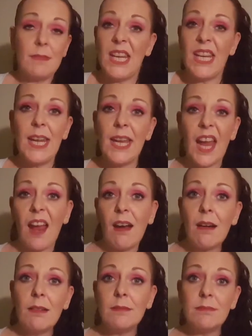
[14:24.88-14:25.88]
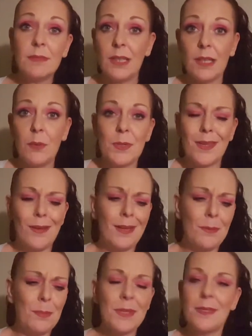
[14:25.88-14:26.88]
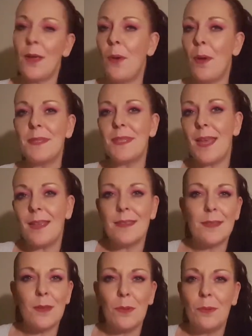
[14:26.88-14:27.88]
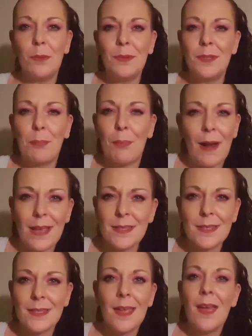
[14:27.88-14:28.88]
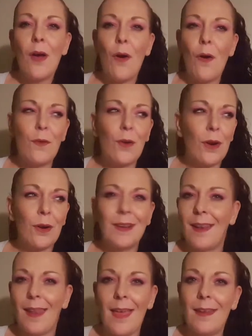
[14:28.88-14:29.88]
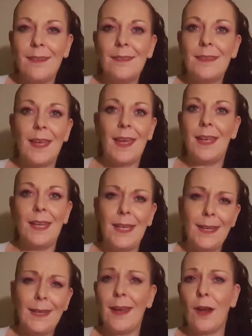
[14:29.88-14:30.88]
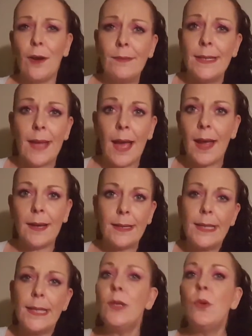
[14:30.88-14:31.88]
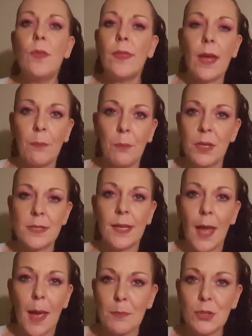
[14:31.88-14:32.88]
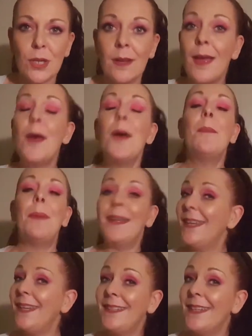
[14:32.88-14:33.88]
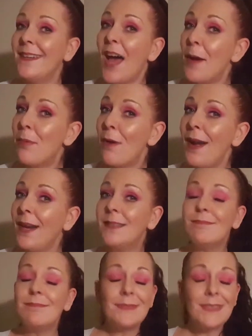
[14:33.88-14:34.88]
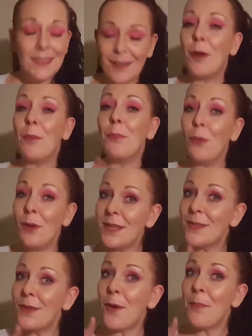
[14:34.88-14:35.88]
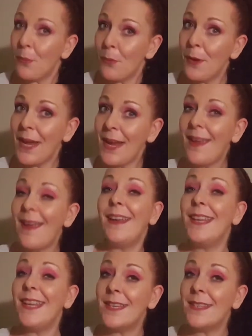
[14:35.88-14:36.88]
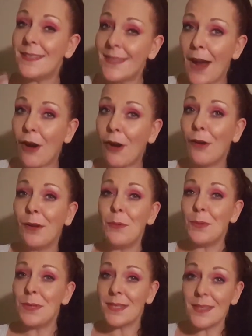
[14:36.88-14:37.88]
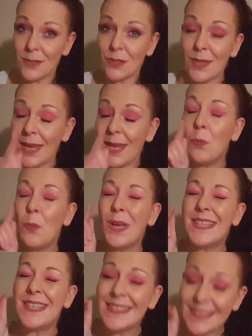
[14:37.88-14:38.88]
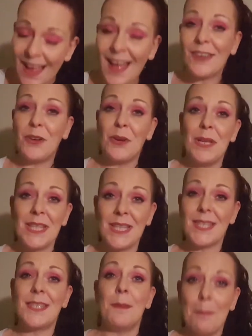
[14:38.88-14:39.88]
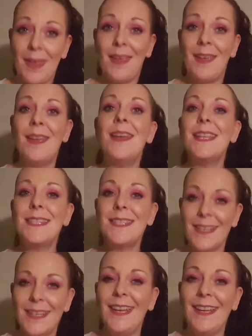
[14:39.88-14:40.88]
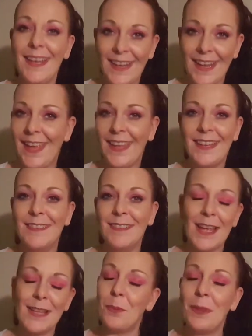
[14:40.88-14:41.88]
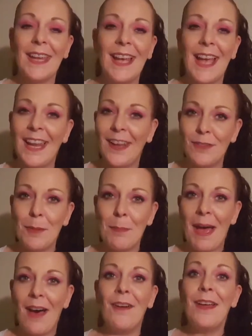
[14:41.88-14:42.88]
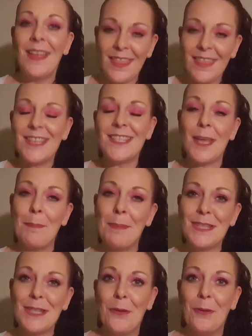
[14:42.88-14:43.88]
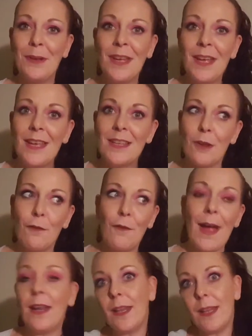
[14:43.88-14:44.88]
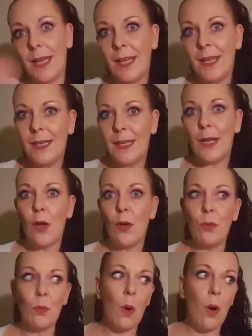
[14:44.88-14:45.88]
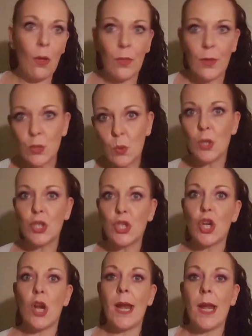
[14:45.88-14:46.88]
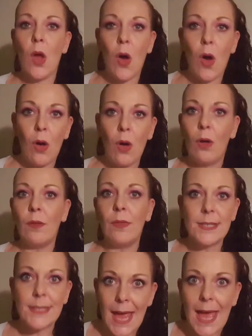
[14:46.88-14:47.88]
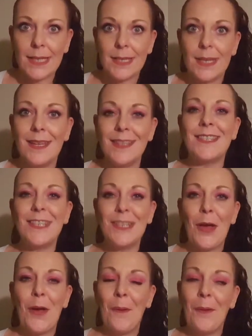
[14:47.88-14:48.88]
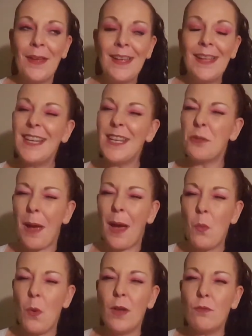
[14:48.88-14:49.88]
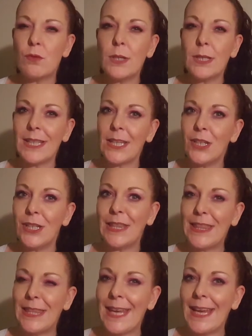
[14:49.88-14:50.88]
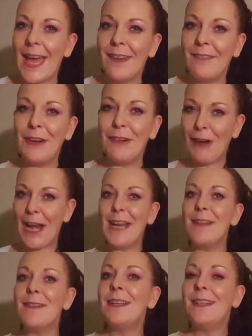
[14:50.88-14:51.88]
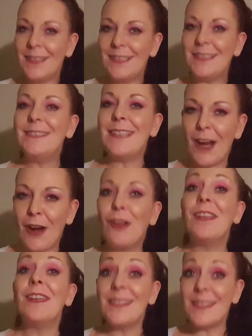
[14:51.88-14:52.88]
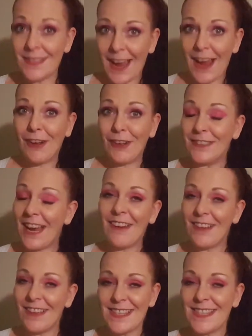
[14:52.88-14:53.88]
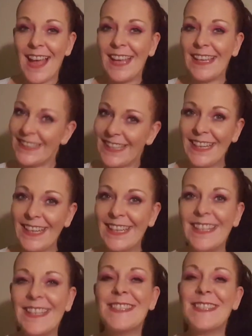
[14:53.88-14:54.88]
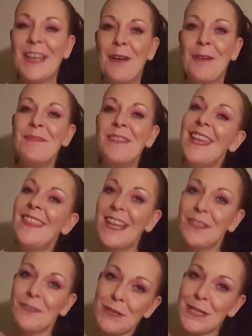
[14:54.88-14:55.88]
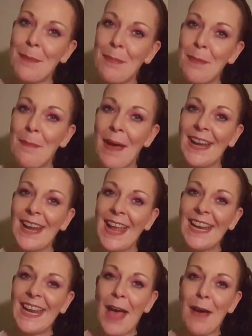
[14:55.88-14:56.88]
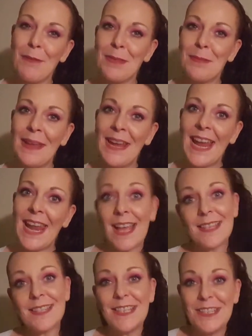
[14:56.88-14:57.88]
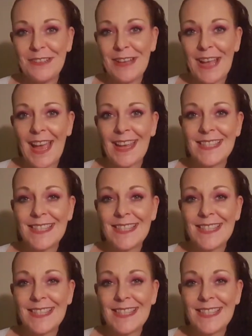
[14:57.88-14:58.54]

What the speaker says: didn't care. He was so upset and so depressed over Glenn that he didn't care if he died, and he knew that that was an option, but he did not break. Our boy is our boy, and he is Daryl. He was not going to submit to Negan, and that's one thing I loved about this episode. So finally, through all the torture and all the sadness, at least we got one really good thing out of it, right? Daryl is Daryl. Daryl is not Negan. So thanks for stopping by and hanging out with me, and I'll see you guys.